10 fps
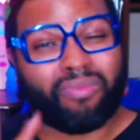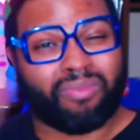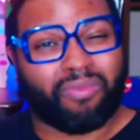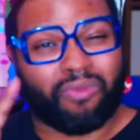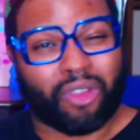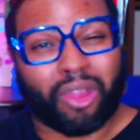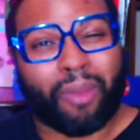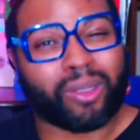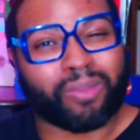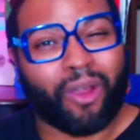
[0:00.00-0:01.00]
for the
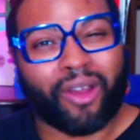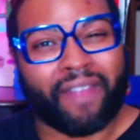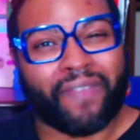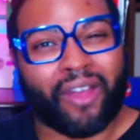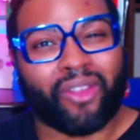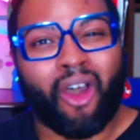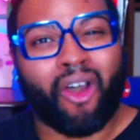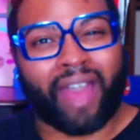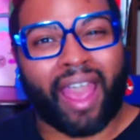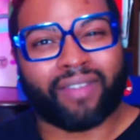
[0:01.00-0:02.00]
most part, it felt all
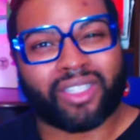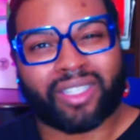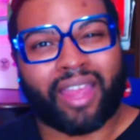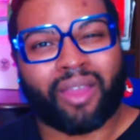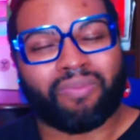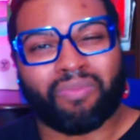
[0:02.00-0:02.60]
kind of just like